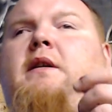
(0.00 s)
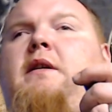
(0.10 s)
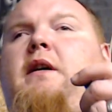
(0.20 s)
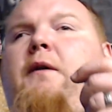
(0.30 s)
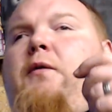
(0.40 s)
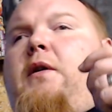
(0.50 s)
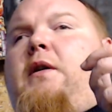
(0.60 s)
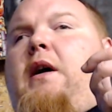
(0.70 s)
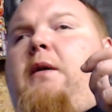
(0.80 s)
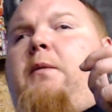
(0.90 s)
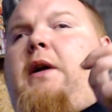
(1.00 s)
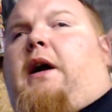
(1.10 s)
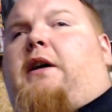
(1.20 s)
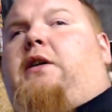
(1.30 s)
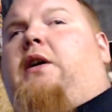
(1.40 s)
if we're not
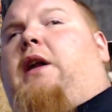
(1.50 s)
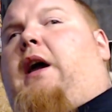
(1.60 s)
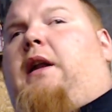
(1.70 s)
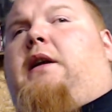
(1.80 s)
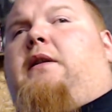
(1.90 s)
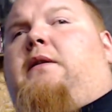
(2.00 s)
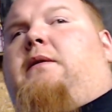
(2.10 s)
good at it